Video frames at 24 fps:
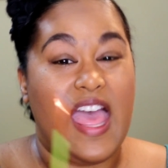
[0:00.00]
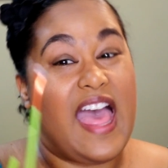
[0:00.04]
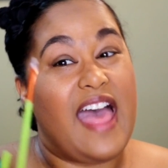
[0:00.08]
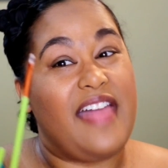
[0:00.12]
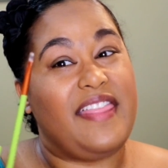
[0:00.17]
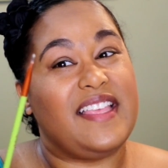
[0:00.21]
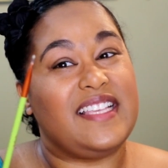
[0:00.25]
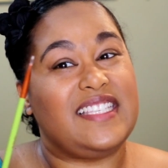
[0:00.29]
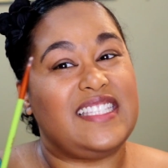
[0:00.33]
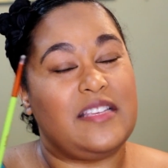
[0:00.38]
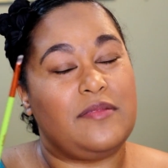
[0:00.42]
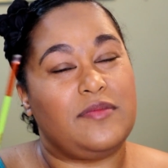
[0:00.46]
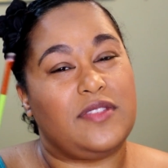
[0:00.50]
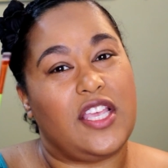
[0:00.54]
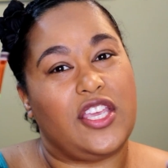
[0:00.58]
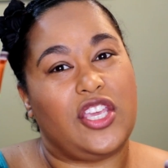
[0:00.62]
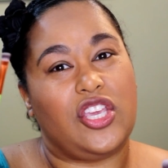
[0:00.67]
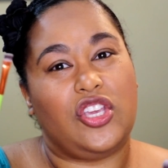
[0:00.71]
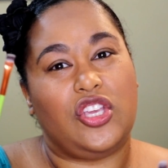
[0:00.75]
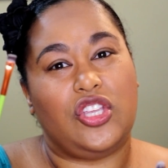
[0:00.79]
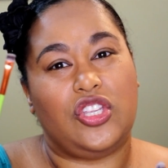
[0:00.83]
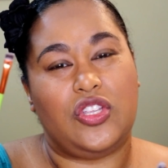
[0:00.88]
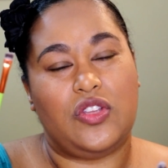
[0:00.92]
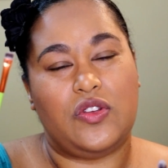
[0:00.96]
And this seems like
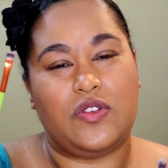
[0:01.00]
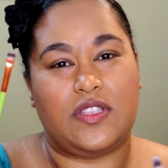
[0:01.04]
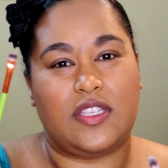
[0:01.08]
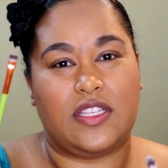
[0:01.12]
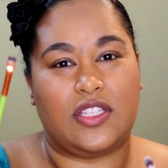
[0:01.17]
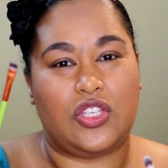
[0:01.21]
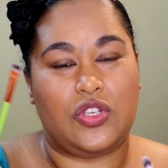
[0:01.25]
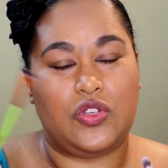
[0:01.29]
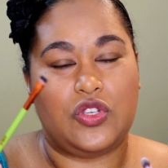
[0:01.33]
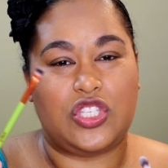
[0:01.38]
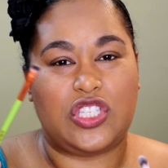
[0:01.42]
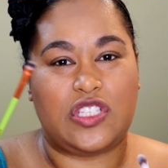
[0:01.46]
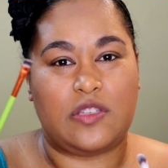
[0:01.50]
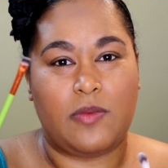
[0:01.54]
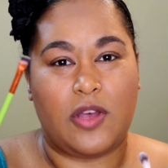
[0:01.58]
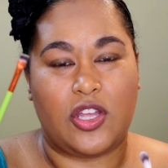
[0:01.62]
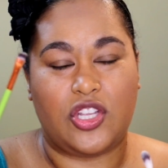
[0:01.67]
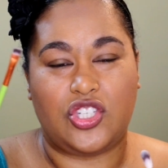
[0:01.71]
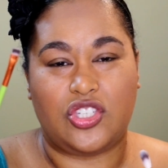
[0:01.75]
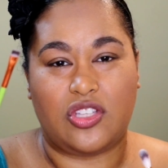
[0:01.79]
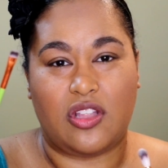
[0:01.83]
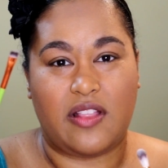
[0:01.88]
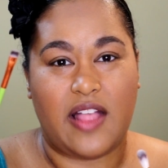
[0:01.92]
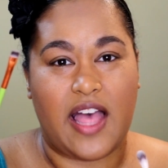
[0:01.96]
you could use it to
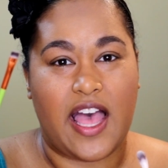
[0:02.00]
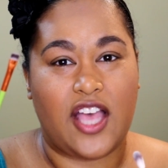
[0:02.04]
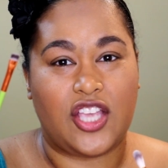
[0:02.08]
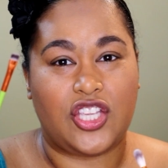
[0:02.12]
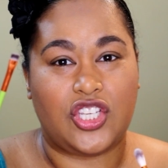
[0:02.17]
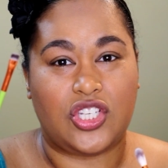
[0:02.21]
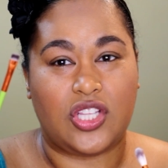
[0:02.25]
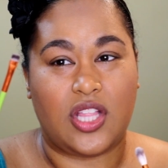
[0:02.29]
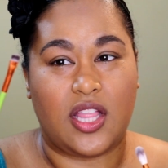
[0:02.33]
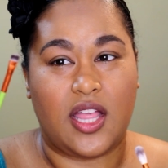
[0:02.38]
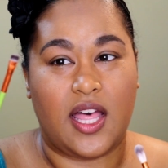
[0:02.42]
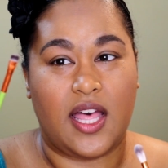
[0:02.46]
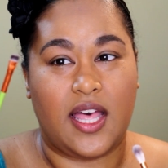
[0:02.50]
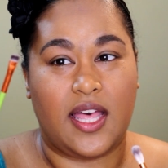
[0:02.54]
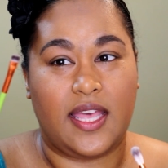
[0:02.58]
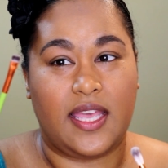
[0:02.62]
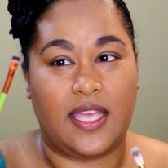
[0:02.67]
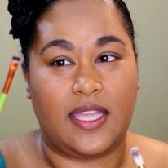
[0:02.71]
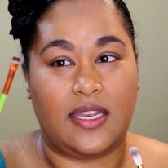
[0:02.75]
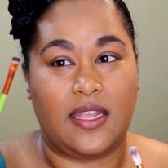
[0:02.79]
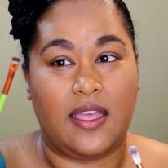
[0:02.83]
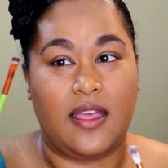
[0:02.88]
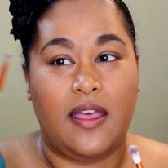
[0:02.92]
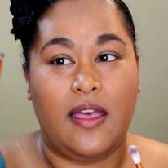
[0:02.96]
smudge the lash
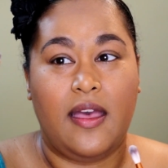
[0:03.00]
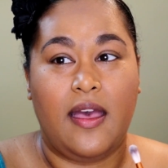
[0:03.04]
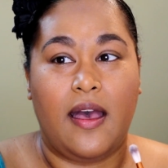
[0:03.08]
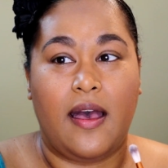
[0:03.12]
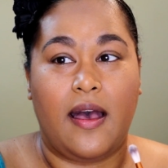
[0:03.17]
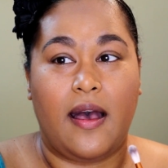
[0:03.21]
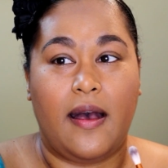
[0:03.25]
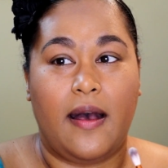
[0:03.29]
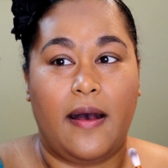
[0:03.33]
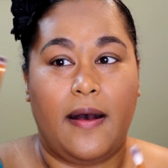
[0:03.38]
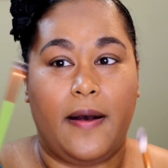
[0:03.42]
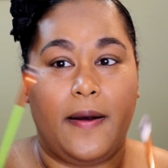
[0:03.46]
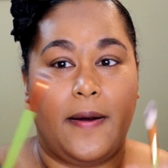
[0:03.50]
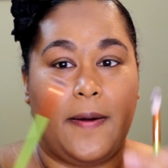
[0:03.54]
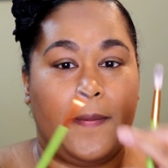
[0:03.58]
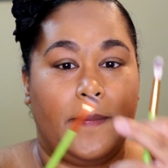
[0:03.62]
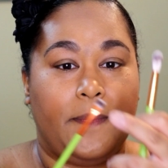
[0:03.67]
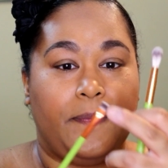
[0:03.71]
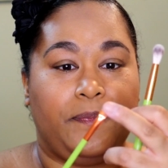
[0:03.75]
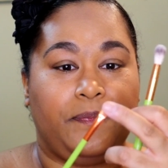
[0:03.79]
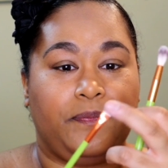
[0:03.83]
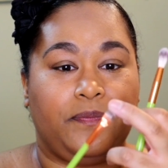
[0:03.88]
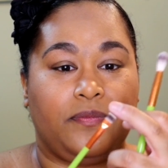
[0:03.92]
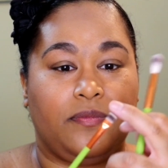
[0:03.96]
line.
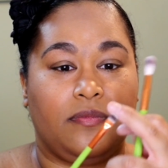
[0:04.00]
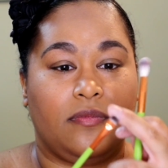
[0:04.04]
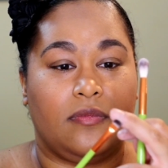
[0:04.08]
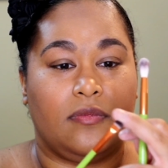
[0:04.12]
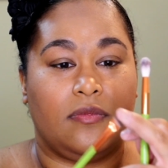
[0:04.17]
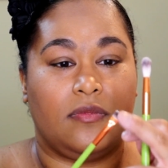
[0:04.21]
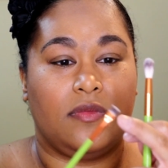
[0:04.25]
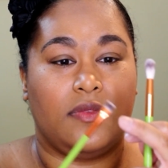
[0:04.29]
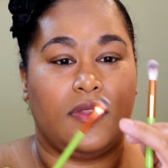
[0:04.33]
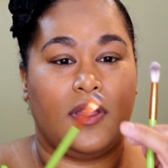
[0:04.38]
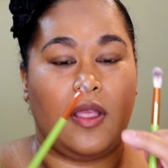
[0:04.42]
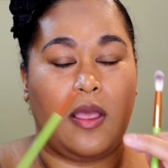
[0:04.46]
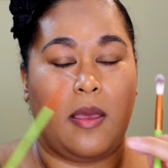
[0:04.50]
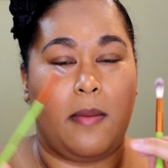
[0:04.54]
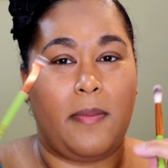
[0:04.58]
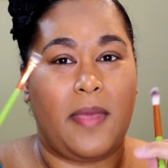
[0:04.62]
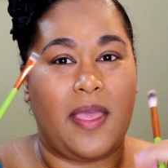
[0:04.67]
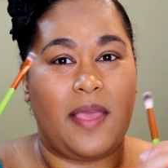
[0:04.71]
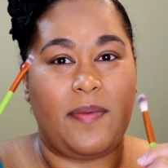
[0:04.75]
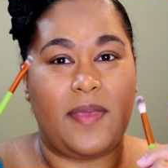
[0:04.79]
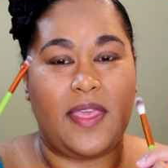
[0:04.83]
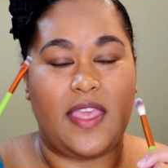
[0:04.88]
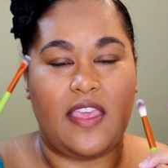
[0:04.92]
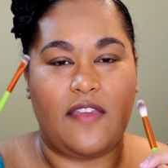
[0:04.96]
Um,
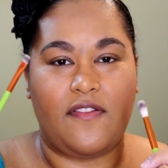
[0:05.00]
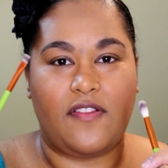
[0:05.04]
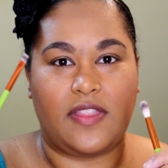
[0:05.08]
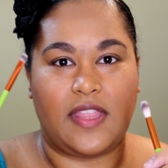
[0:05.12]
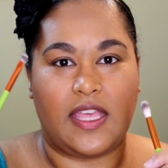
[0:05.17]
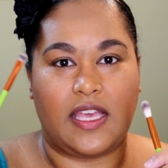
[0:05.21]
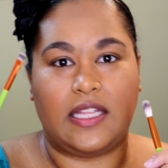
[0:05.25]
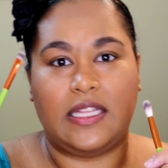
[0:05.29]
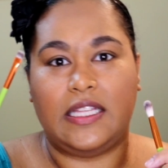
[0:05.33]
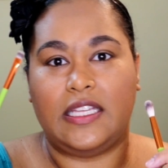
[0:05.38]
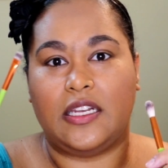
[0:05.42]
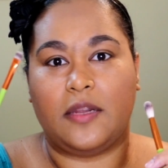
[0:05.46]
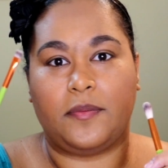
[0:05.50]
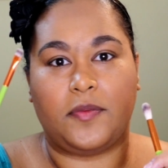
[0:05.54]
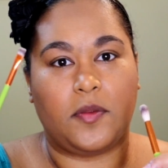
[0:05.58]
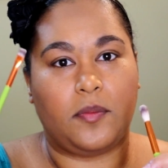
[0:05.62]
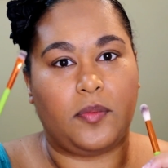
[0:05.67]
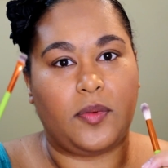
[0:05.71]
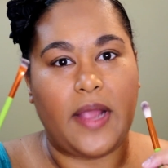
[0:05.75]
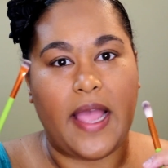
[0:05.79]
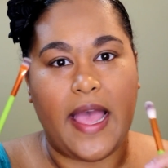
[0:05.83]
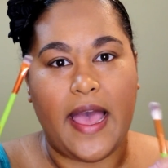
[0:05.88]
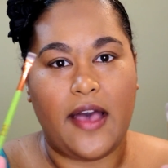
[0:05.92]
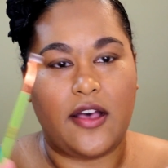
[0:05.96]
maybe even like clean up the
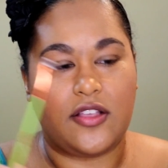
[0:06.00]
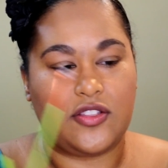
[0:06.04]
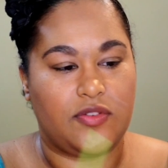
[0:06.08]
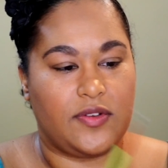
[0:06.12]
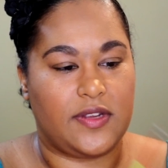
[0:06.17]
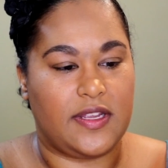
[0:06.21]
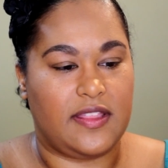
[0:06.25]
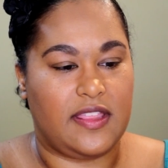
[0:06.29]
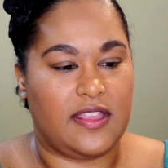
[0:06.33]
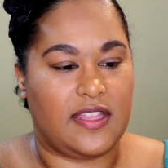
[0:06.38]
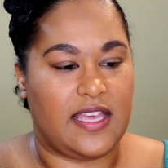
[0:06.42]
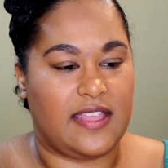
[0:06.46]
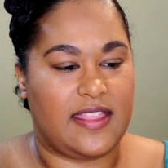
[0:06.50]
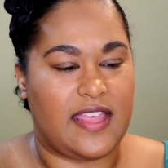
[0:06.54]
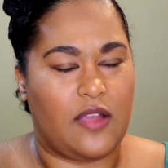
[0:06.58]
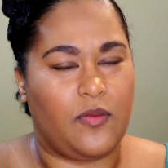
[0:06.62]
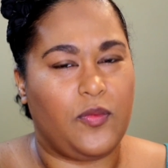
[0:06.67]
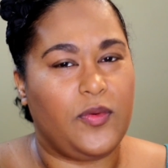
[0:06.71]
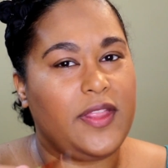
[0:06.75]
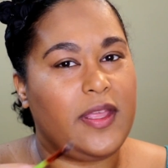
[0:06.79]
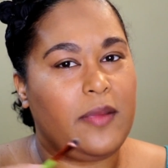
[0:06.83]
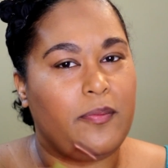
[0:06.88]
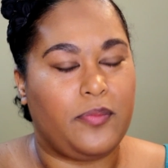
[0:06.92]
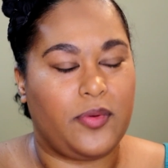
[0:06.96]
brows or anything like that.
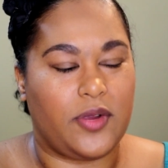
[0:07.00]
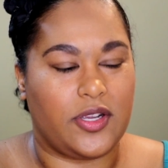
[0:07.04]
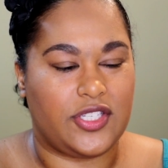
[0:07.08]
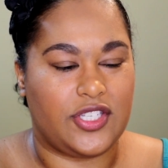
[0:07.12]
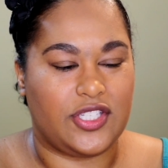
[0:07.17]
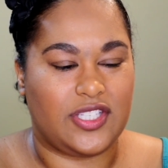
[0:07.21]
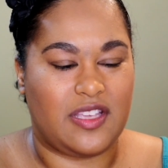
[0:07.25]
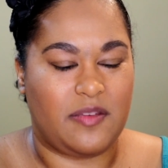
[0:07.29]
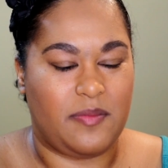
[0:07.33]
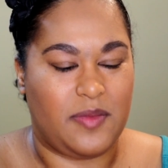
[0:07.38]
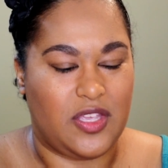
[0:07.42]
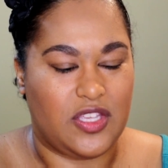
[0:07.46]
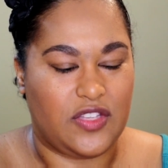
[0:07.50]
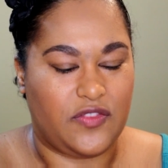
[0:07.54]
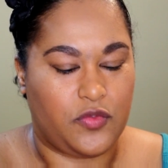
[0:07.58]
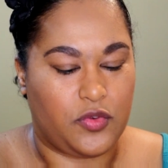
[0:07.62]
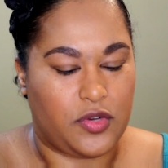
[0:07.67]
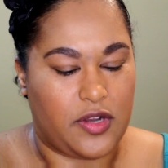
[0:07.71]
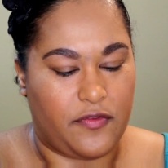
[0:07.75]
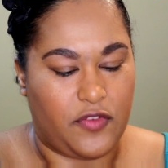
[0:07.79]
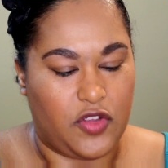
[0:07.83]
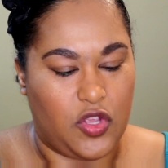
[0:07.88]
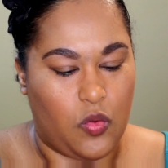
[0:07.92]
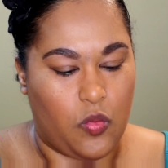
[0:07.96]
Really, brushes can be used for
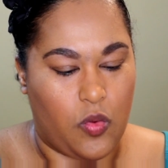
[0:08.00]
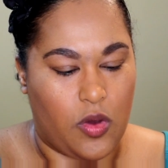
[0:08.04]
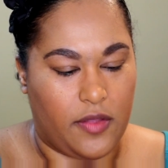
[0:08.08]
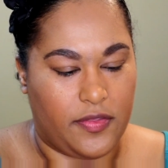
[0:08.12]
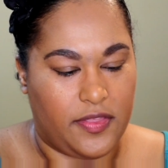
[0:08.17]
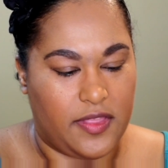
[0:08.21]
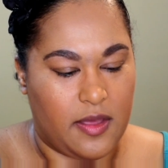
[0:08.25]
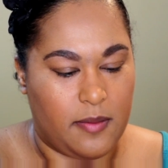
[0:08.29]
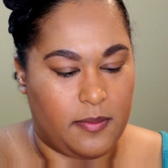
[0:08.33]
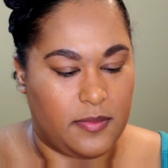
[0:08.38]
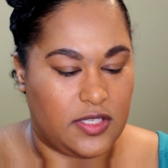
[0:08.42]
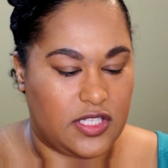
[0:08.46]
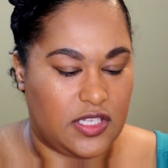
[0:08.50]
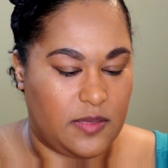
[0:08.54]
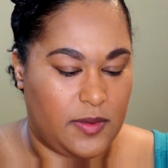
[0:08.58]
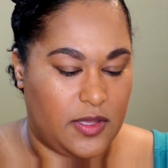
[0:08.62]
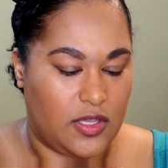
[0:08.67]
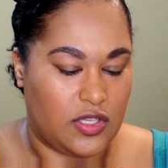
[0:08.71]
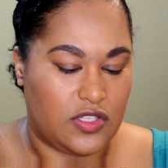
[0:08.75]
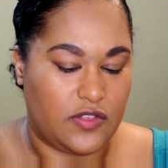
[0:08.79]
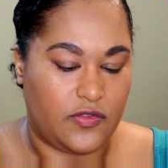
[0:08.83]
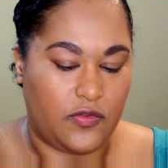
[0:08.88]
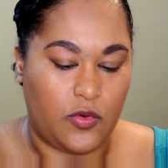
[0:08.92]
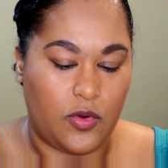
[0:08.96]
whatever you want them to be
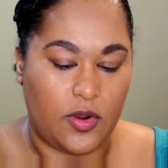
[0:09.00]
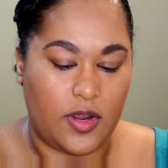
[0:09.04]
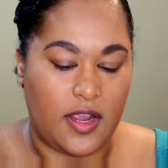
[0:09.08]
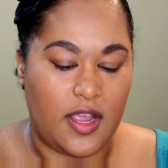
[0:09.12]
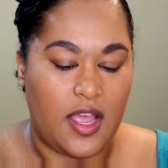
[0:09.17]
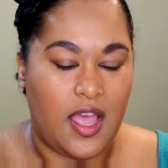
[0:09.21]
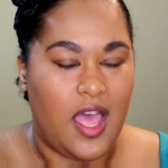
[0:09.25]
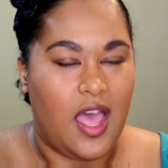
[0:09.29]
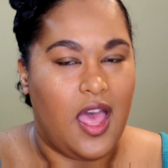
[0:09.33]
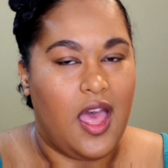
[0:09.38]
used for.